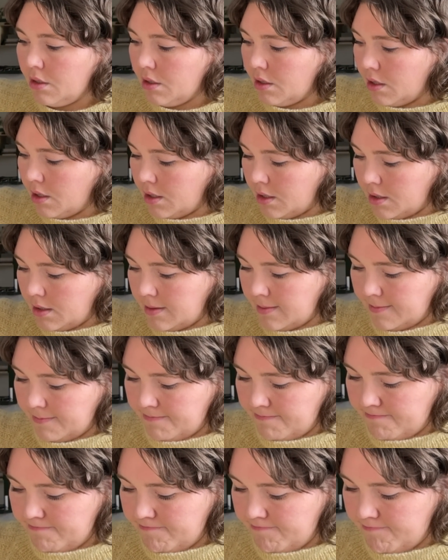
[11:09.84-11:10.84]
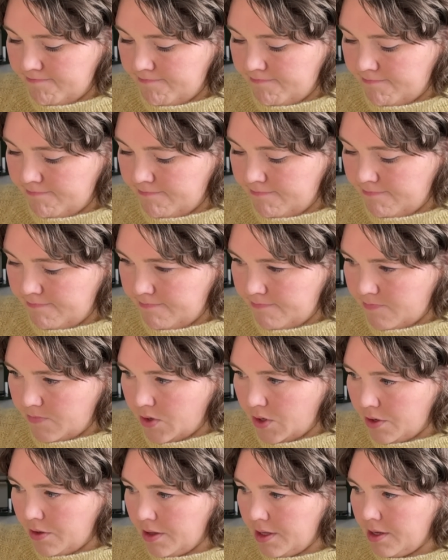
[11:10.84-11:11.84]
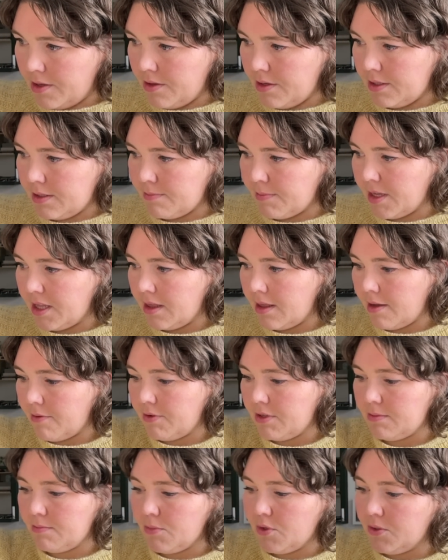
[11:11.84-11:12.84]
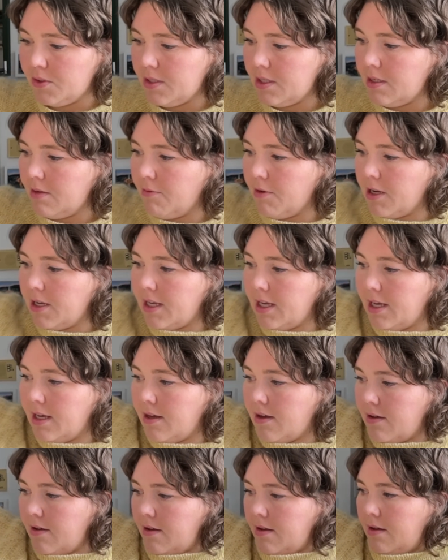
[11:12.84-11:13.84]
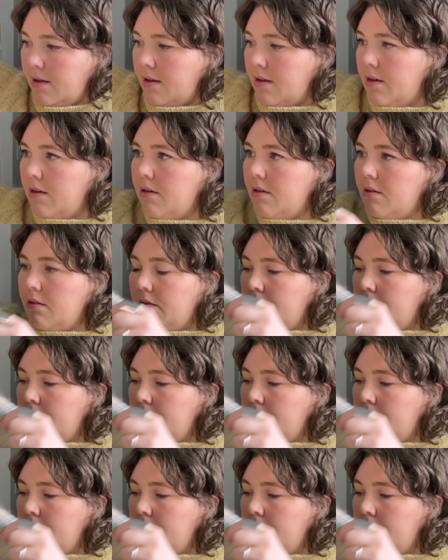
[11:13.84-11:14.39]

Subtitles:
earlier this month I was mostly working on